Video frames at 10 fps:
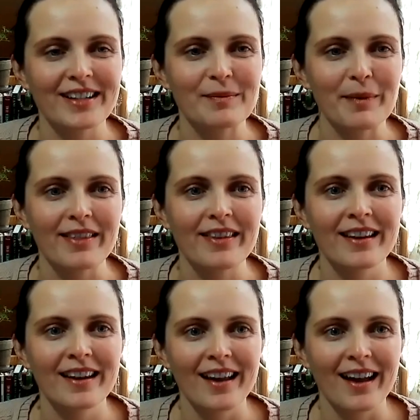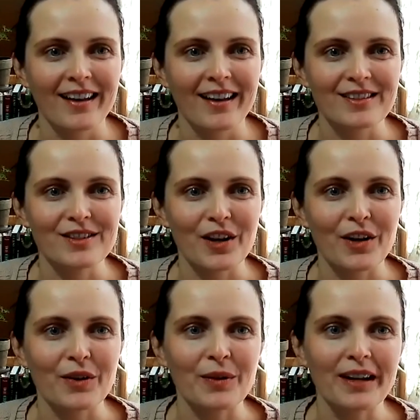month.
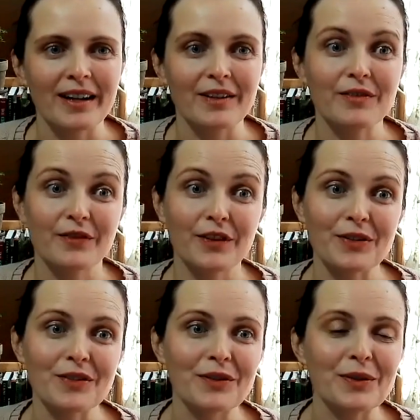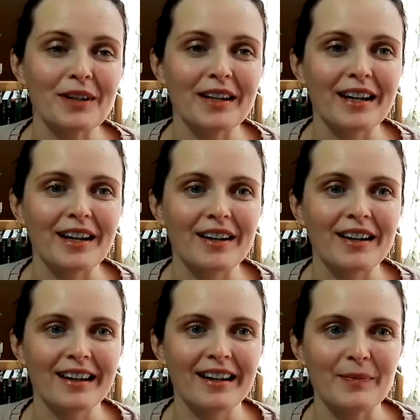So for those of you who are here,